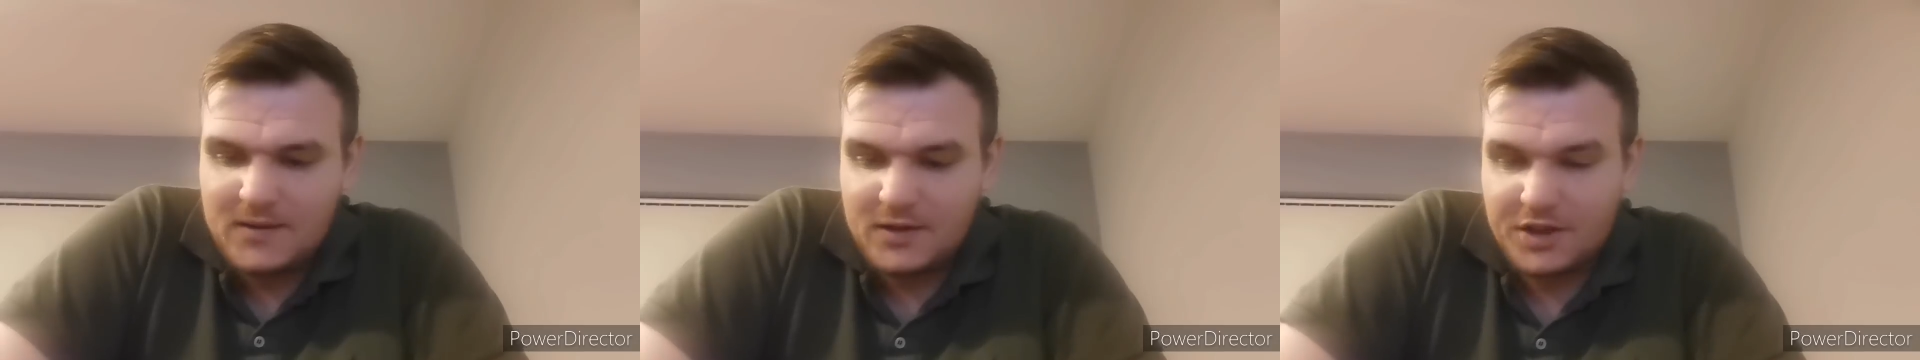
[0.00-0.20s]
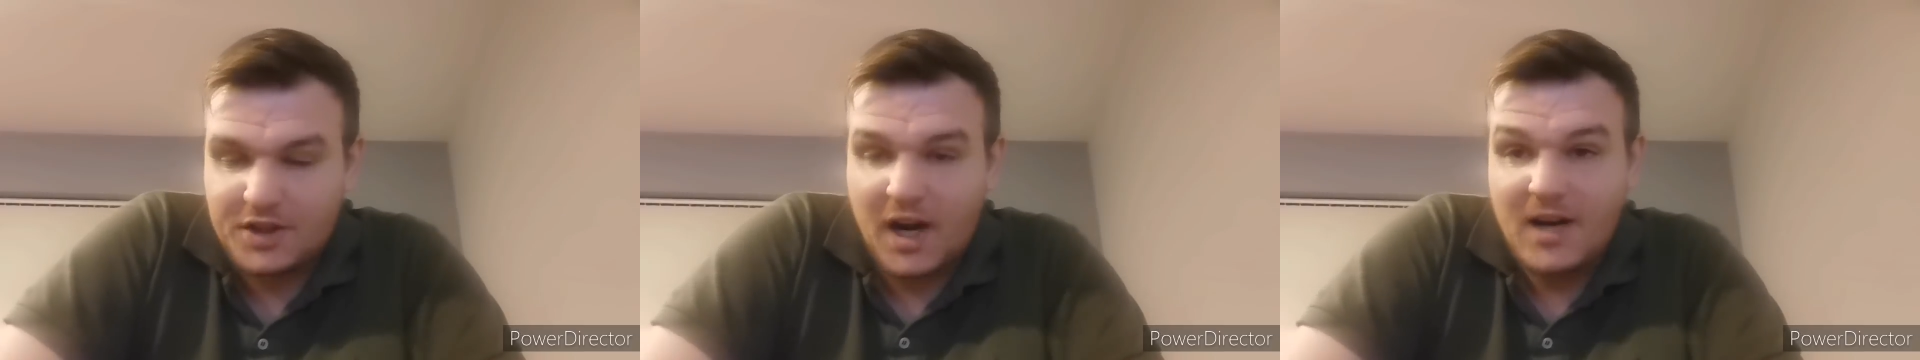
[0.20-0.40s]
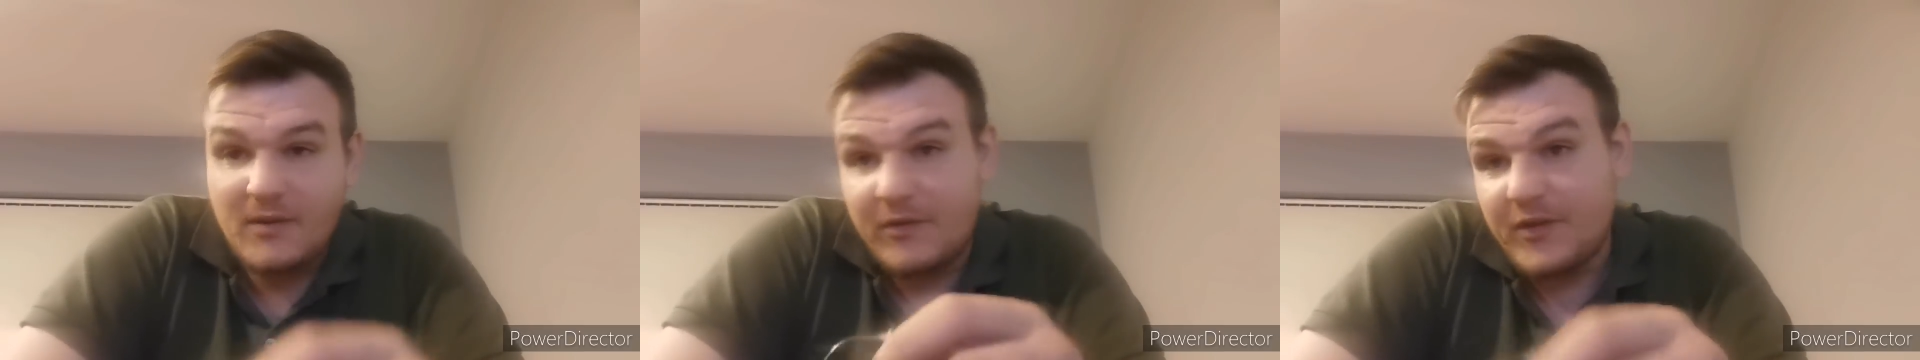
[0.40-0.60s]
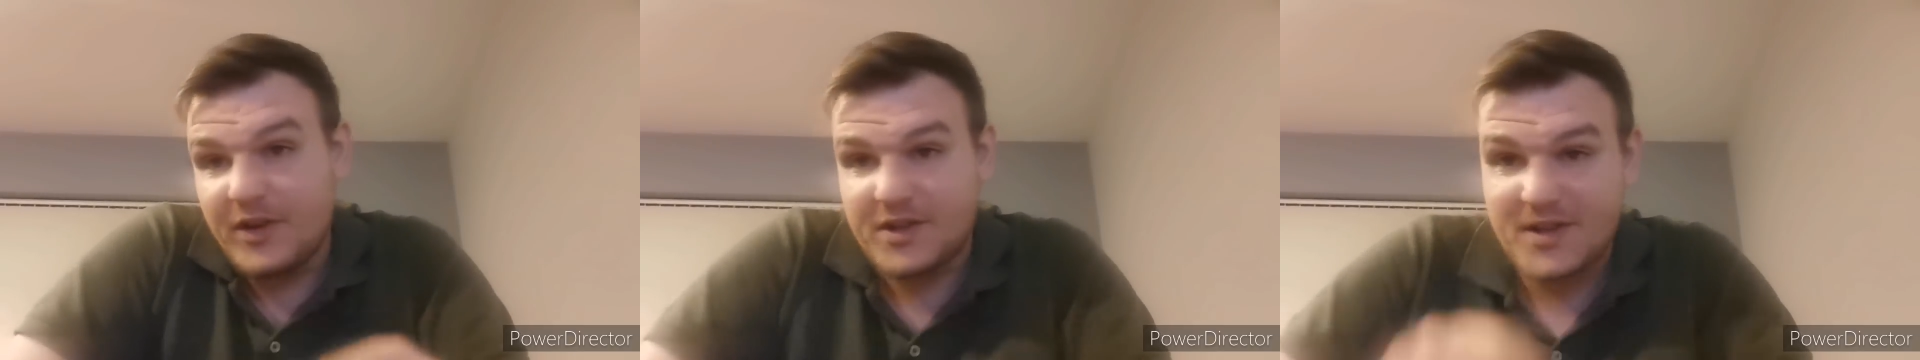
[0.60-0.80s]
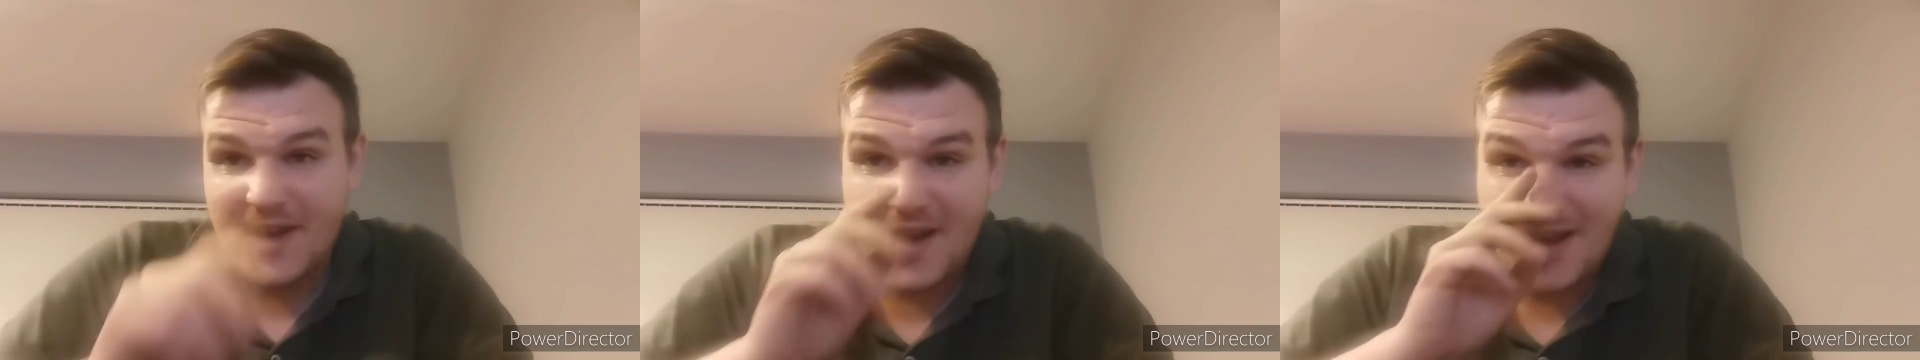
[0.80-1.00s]
Shane
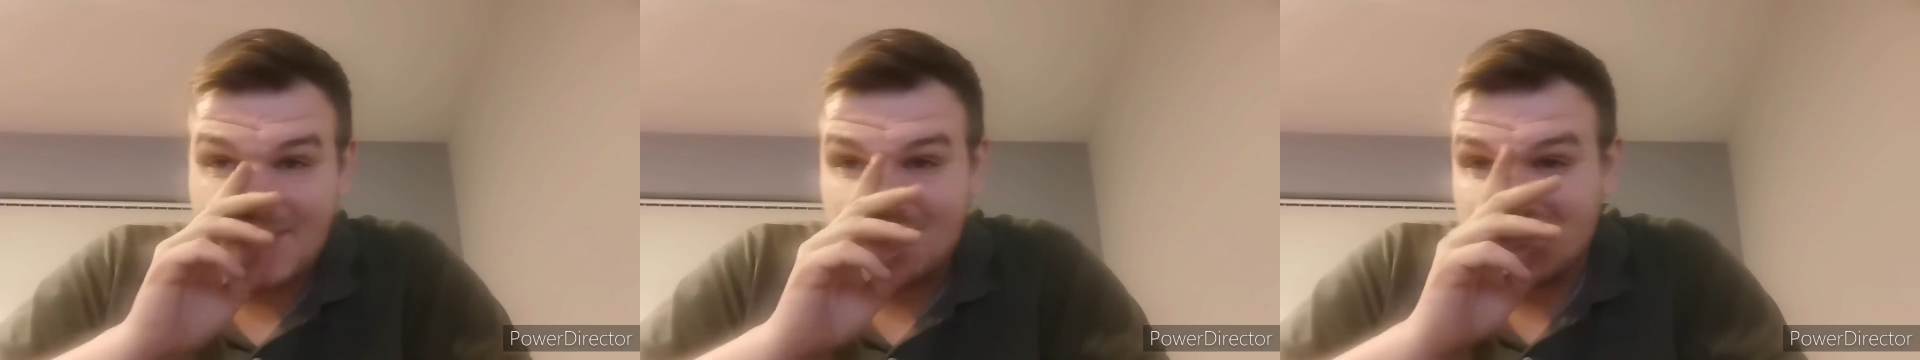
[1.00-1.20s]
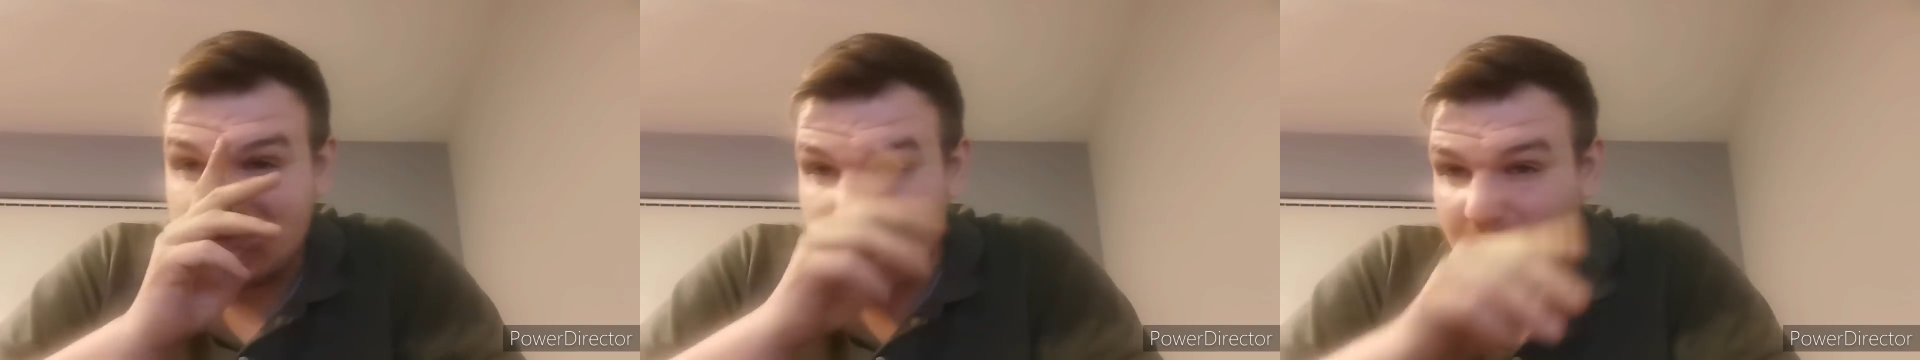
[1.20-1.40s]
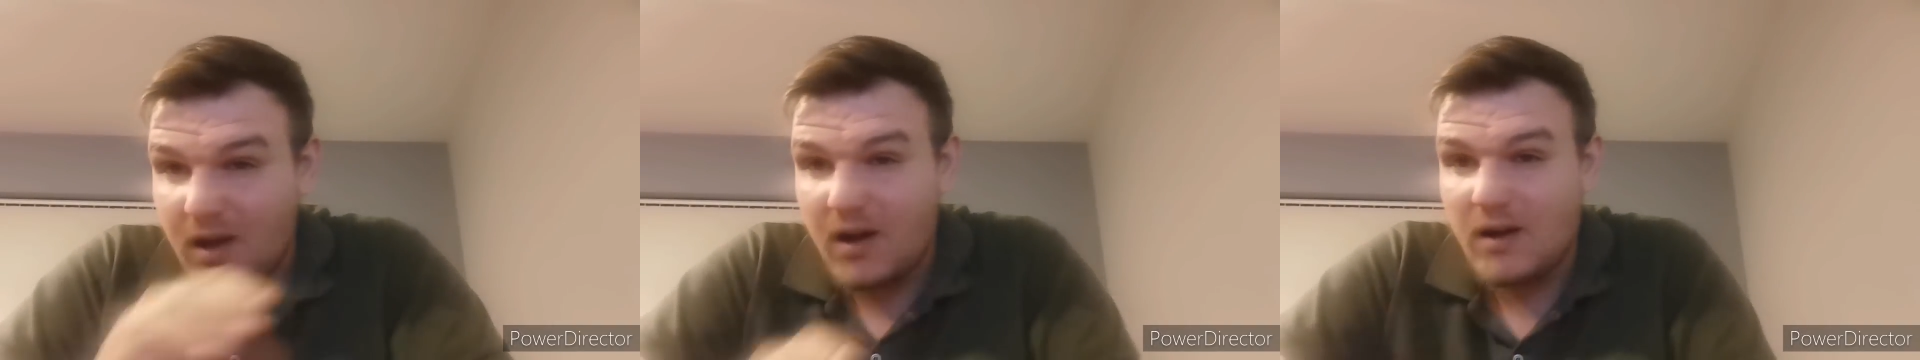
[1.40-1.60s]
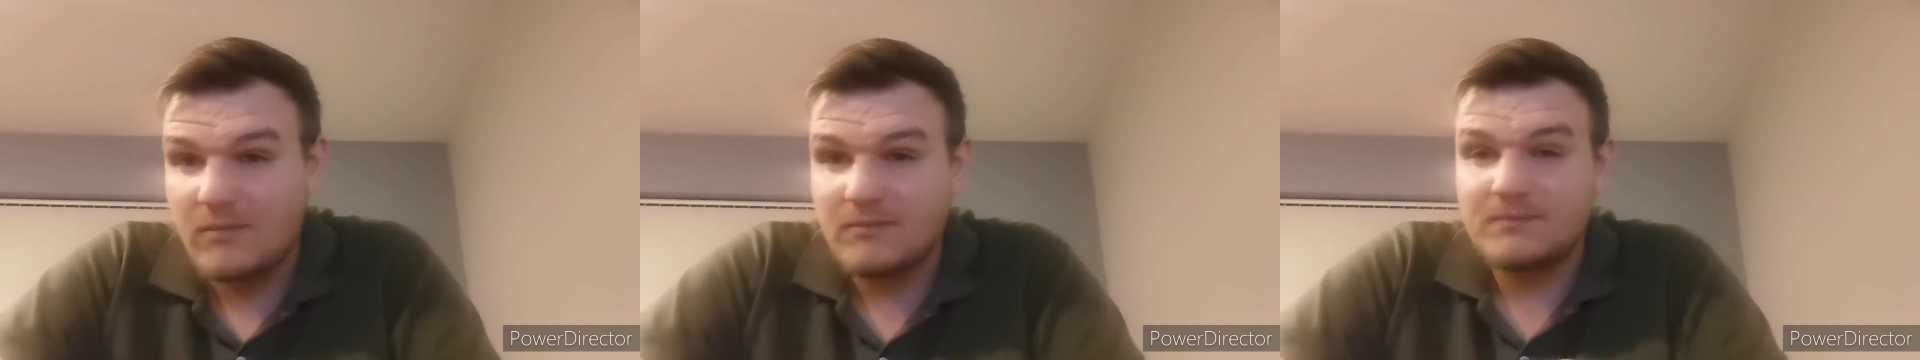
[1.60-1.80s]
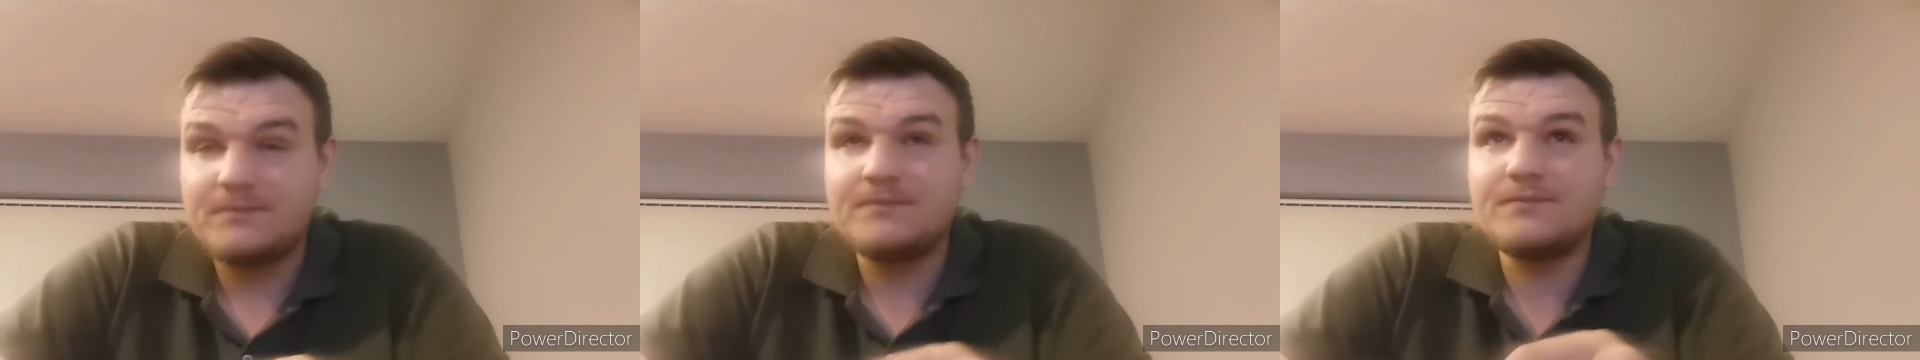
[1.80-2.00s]
fished there at